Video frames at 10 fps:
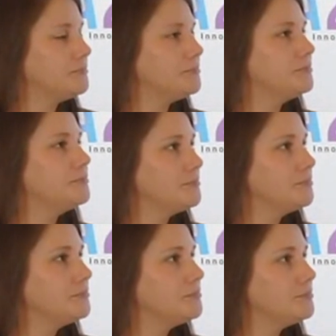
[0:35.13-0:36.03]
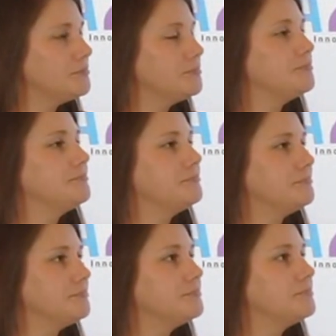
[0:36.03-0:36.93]

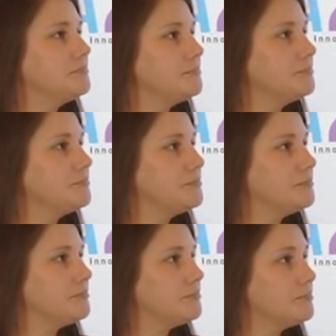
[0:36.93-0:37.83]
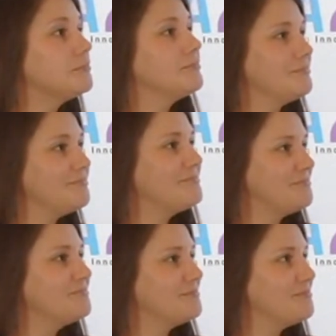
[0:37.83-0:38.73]

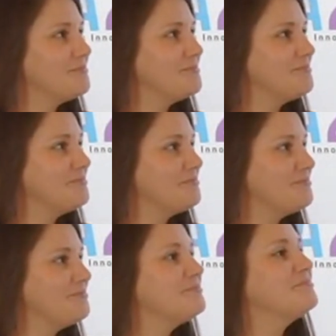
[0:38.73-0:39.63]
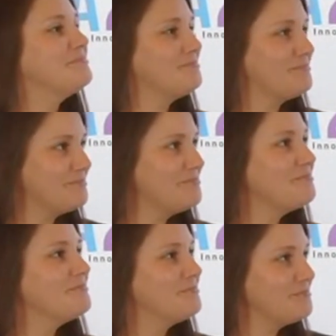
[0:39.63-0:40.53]

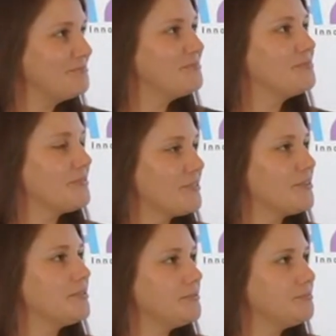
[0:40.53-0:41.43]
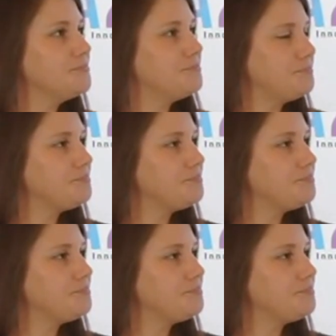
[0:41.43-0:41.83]
(not speaking)